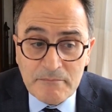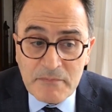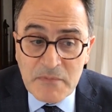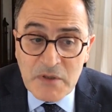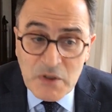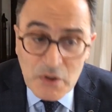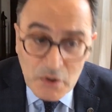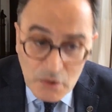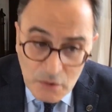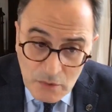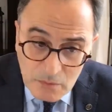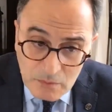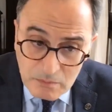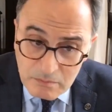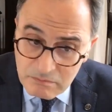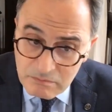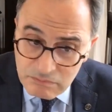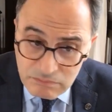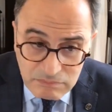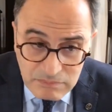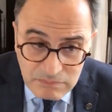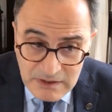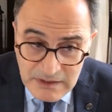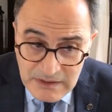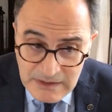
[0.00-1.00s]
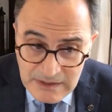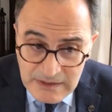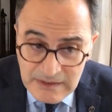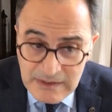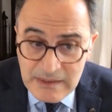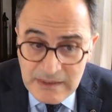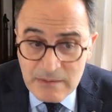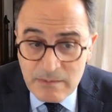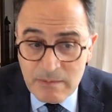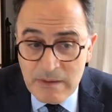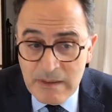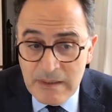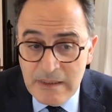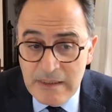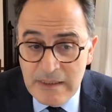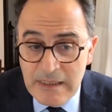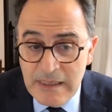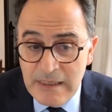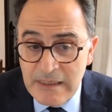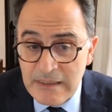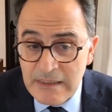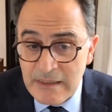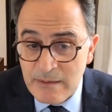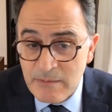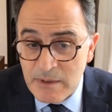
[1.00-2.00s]
So interdisciplinary
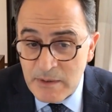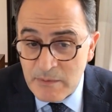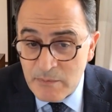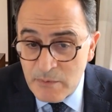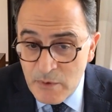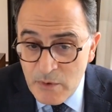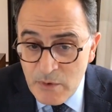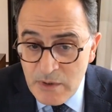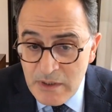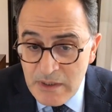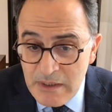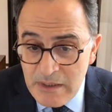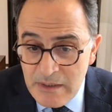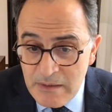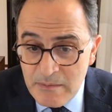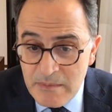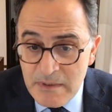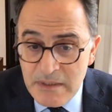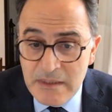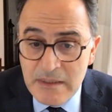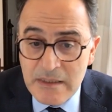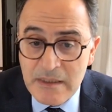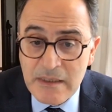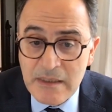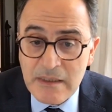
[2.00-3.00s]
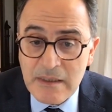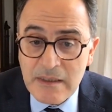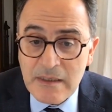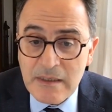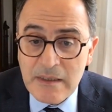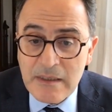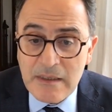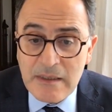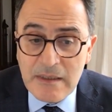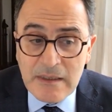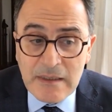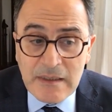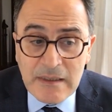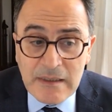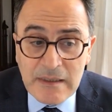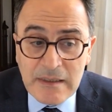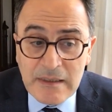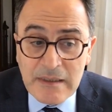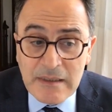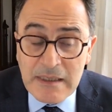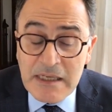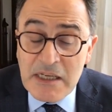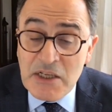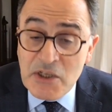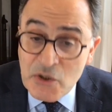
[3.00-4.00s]
academic programs,
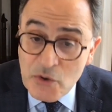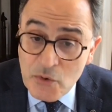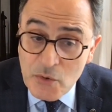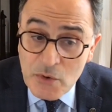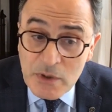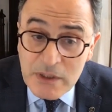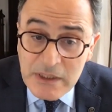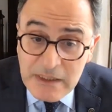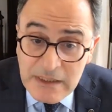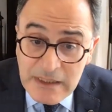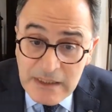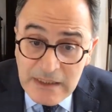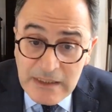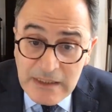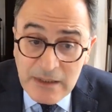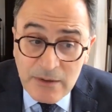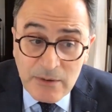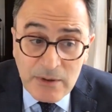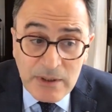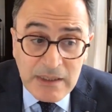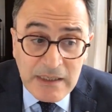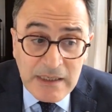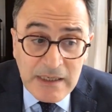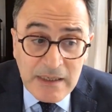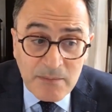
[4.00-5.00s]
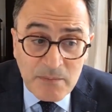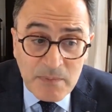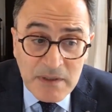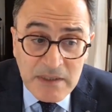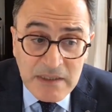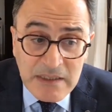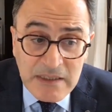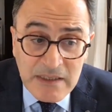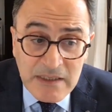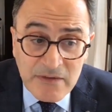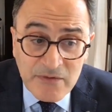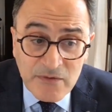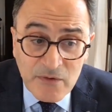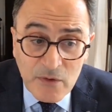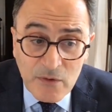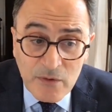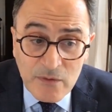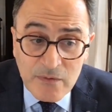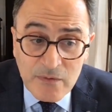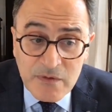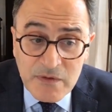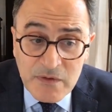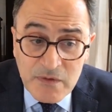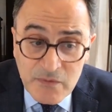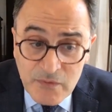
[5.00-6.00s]
ensuring that our campus
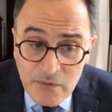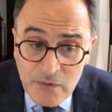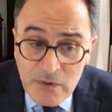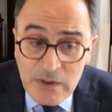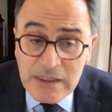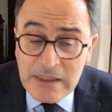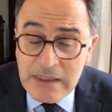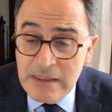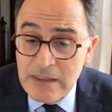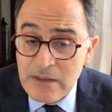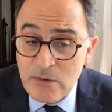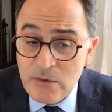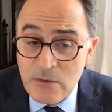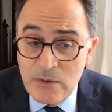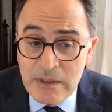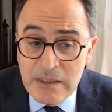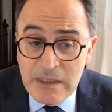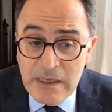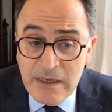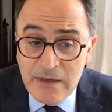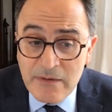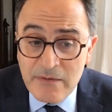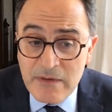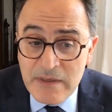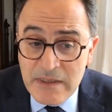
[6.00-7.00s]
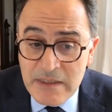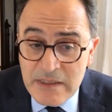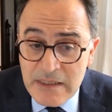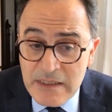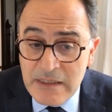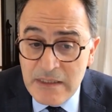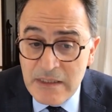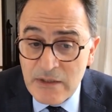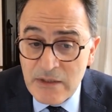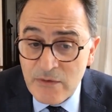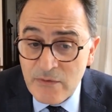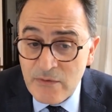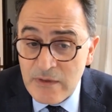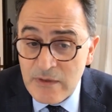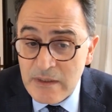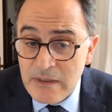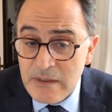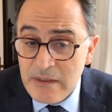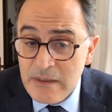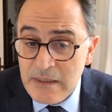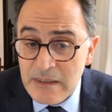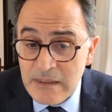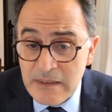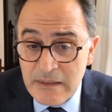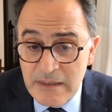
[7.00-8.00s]
evolves fully into a lively city of
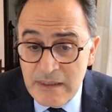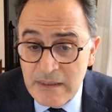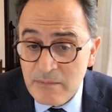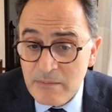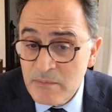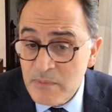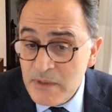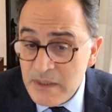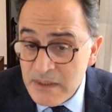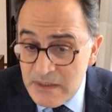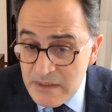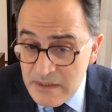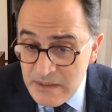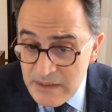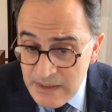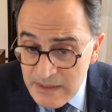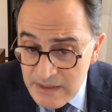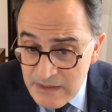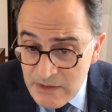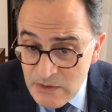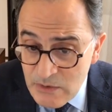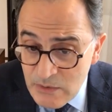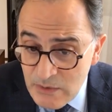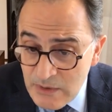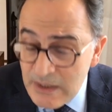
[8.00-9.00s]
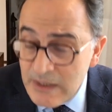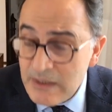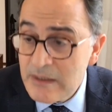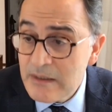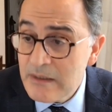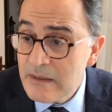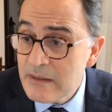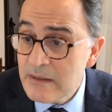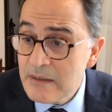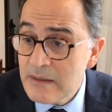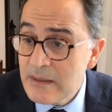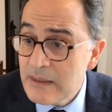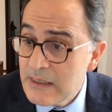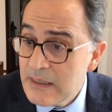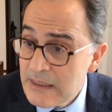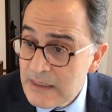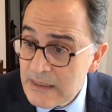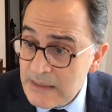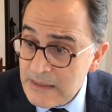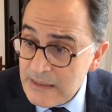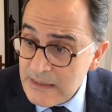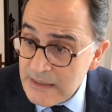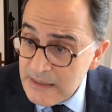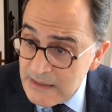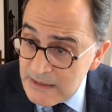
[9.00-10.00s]
learning that brings us together
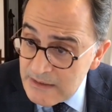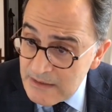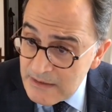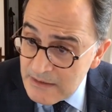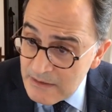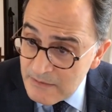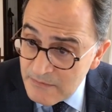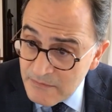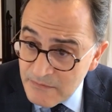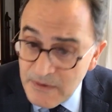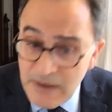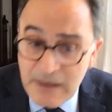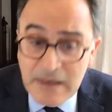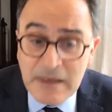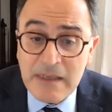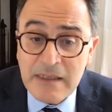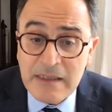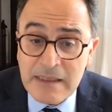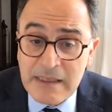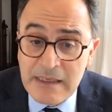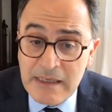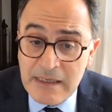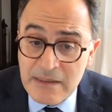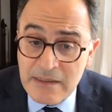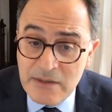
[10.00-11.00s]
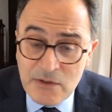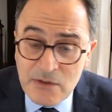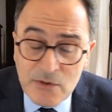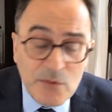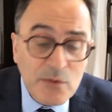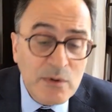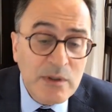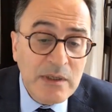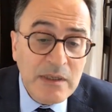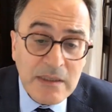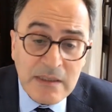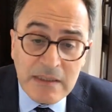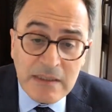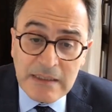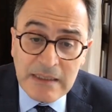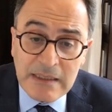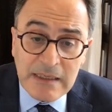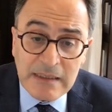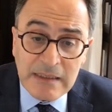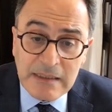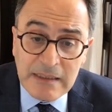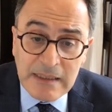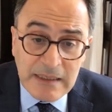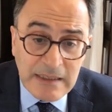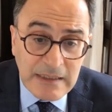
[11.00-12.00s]
as faculty and students
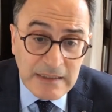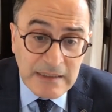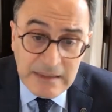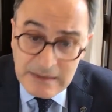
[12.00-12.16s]
and